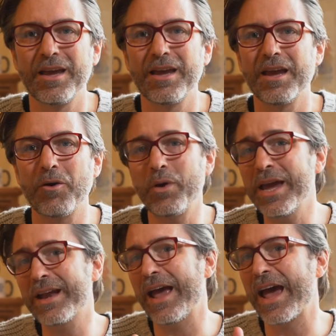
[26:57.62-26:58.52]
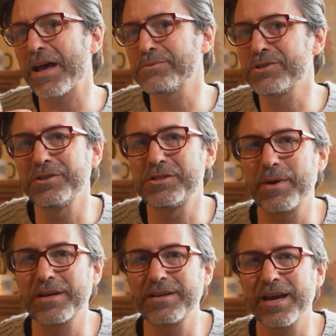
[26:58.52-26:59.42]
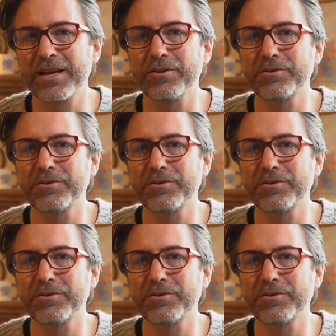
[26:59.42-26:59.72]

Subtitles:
And we had an absolutely spectacular